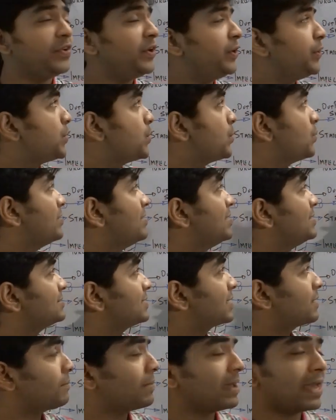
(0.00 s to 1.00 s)
video is
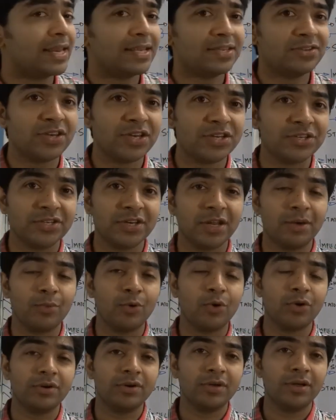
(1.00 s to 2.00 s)
a comparison
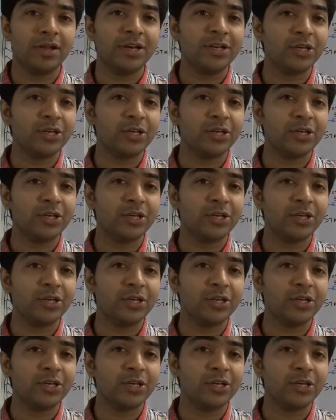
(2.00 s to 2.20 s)
about